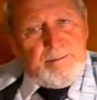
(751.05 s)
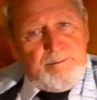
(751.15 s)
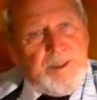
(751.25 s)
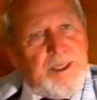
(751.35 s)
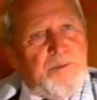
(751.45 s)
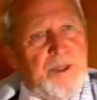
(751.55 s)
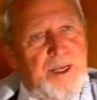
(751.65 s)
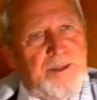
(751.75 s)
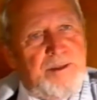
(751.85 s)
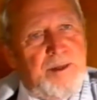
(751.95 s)

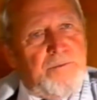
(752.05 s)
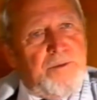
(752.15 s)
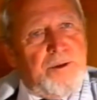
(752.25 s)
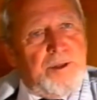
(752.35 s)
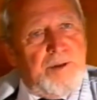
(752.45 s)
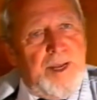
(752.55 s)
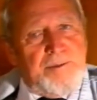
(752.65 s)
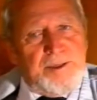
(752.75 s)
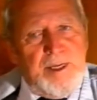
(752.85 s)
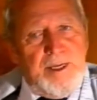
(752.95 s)
manipulation of
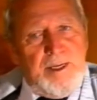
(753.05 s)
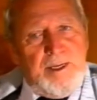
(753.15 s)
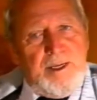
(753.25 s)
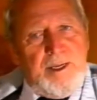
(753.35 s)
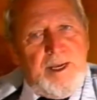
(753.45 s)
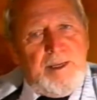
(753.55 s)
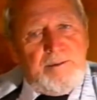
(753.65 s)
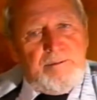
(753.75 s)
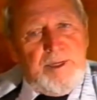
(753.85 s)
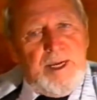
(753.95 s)
photographs,
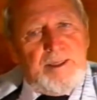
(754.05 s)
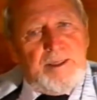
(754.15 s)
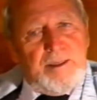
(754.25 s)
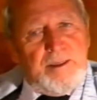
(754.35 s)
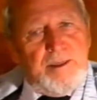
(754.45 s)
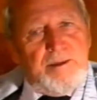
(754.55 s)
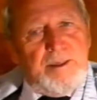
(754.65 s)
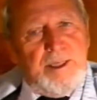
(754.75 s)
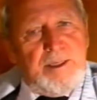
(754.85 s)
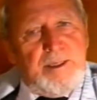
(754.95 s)
and we had to
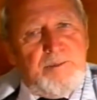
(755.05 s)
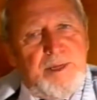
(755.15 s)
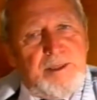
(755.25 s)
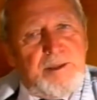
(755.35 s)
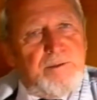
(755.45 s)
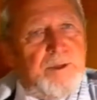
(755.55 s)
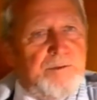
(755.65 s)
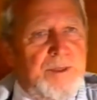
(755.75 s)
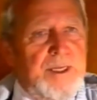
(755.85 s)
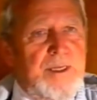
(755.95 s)
conclude that the pictures
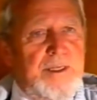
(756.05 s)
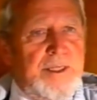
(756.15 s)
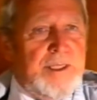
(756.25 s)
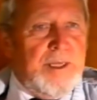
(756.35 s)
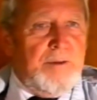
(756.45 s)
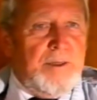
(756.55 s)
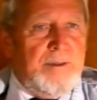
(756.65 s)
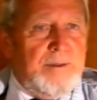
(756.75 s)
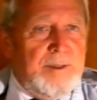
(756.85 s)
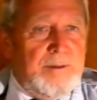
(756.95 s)
were real and that they were
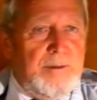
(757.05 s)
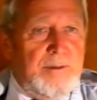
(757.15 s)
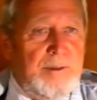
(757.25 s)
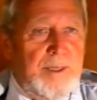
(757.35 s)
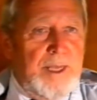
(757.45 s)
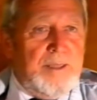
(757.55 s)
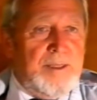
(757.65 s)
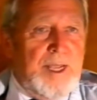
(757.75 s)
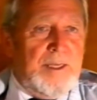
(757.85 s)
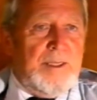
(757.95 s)

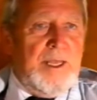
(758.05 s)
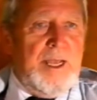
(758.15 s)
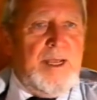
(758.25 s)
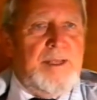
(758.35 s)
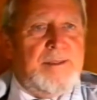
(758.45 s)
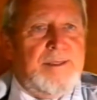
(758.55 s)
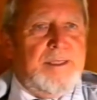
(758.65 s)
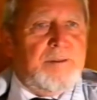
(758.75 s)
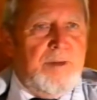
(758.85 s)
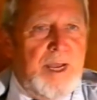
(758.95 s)
exactly as
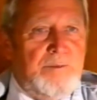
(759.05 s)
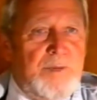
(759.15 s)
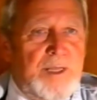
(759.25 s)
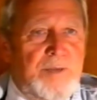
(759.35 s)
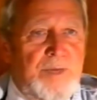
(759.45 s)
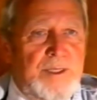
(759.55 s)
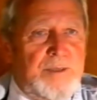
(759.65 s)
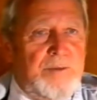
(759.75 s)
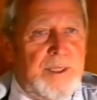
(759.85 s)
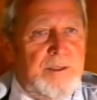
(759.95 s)
described by the
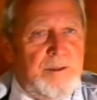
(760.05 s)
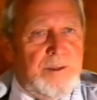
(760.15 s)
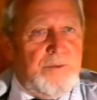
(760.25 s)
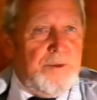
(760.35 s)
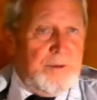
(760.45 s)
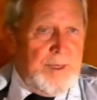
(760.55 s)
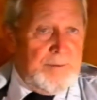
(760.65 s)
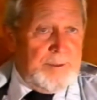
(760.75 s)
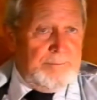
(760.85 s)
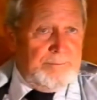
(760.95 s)
witness when he took the photographs.